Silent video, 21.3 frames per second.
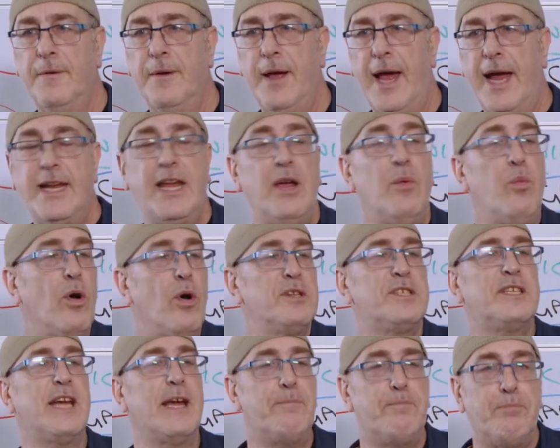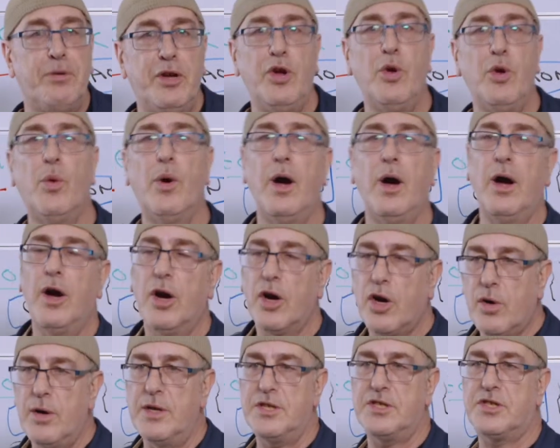And he wants a pure
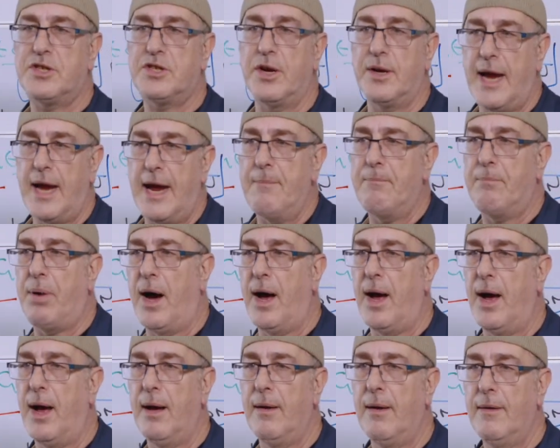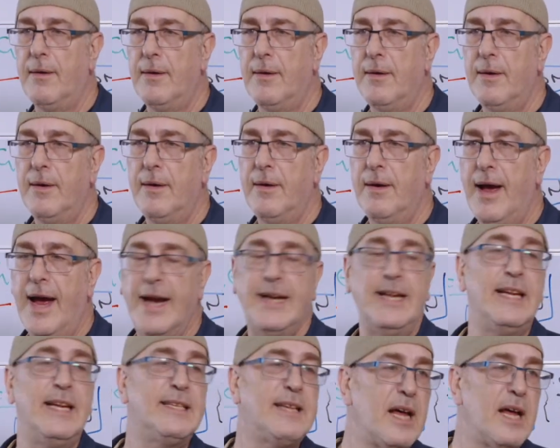Christian empire. And
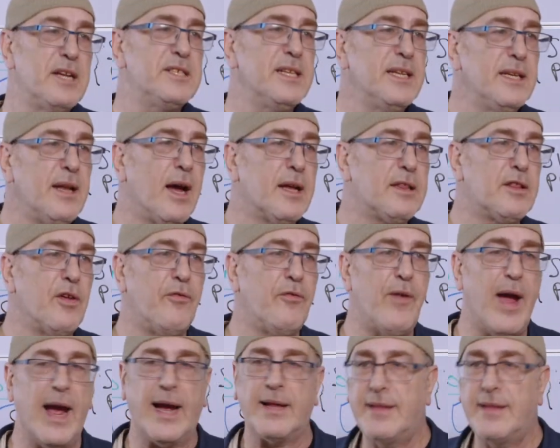he doesn't like the fact